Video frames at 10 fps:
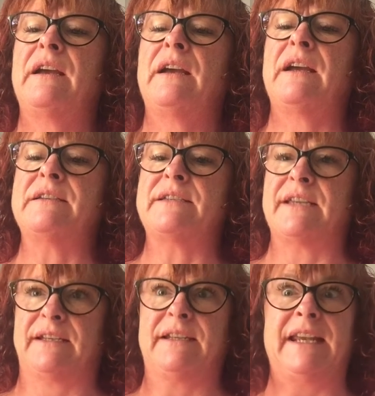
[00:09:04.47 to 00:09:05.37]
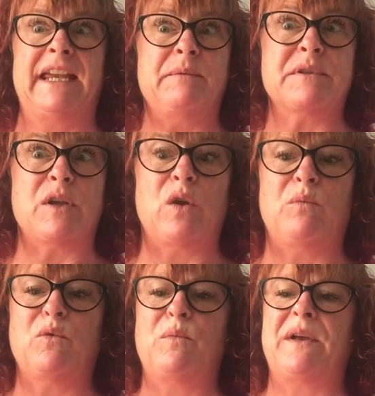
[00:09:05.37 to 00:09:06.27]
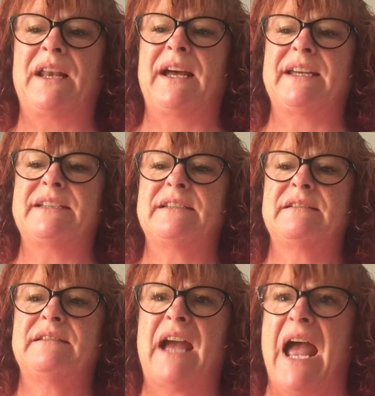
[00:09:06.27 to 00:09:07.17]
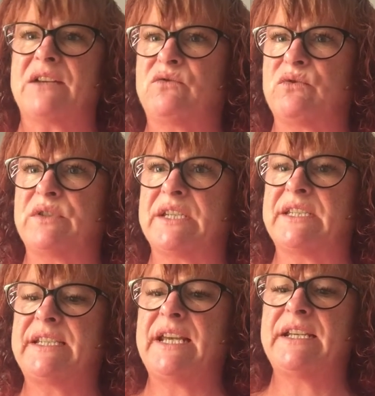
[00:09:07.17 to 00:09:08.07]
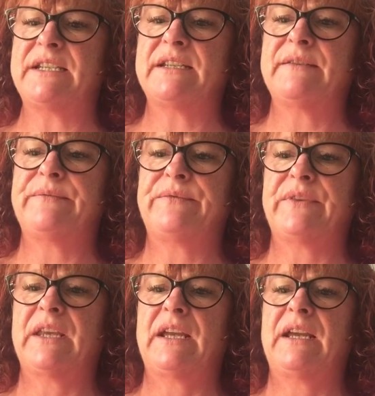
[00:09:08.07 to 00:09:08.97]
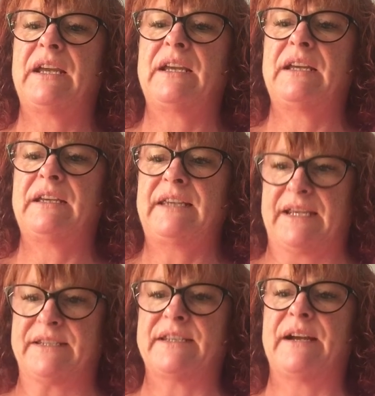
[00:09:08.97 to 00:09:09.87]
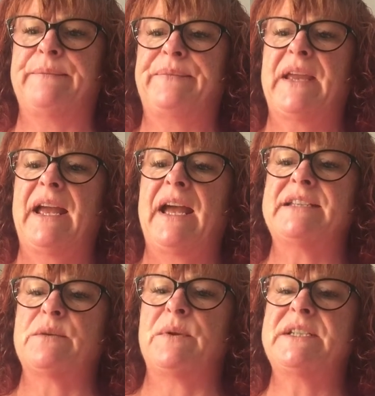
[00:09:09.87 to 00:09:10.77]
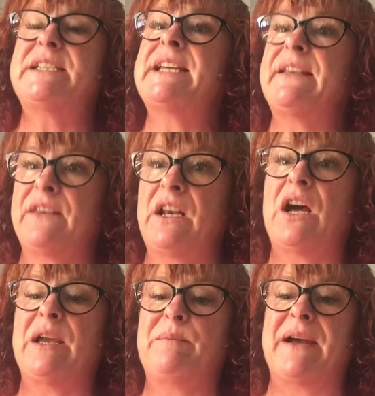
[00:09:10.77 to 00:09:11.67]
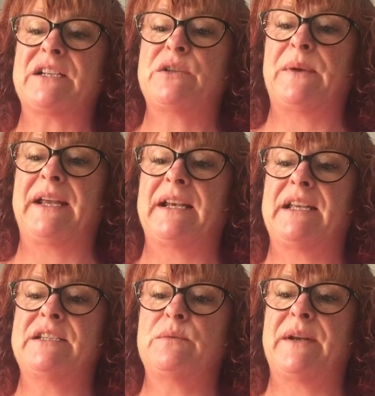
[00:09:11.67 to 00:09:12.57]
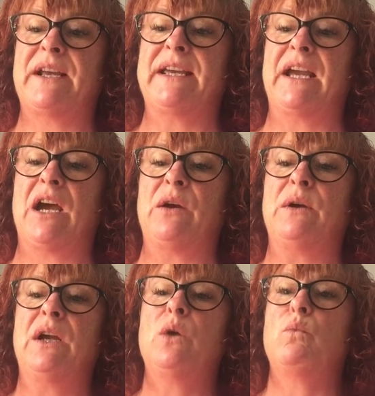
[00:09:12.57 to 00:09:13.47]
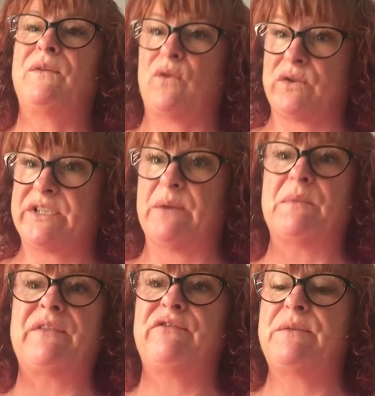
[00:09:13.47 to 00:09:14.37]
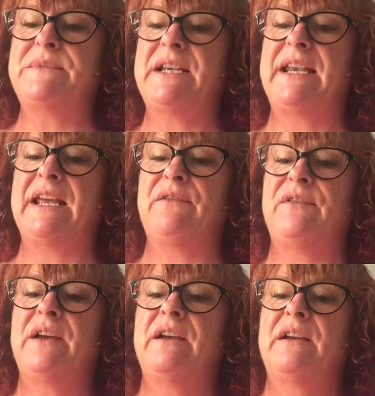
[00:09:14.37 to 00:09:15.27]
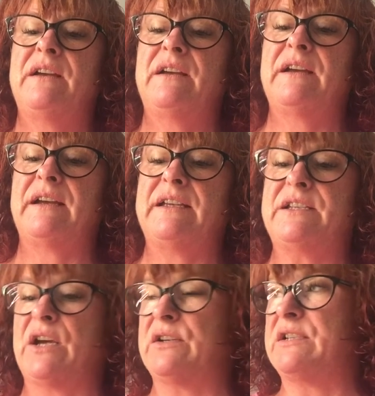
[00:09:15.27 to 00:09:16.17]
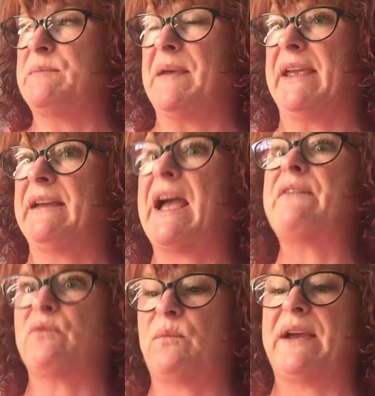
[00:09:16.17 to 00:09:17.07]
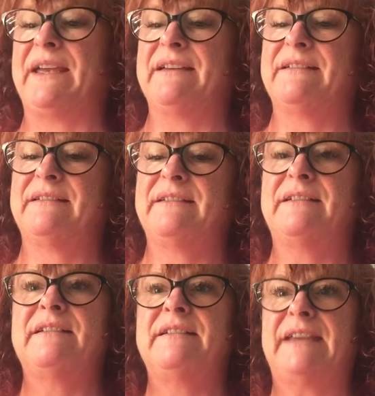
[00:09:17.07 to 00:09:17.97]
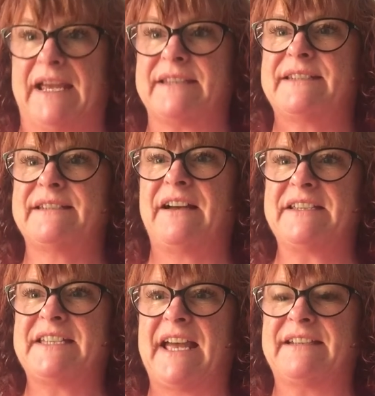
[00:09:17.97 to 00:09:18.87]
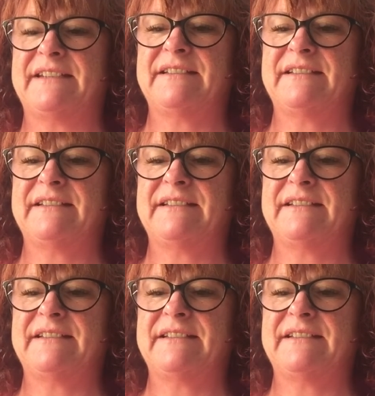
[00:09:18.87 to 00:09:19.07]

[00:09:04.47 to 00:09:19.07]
And suddenly he was a lot more polite. Andrews, isn't it? Yes, sir. And I want to take the lion back to England when I go. We've got somewhere for him to live. He turned to me. Haven't we? Yes, I said.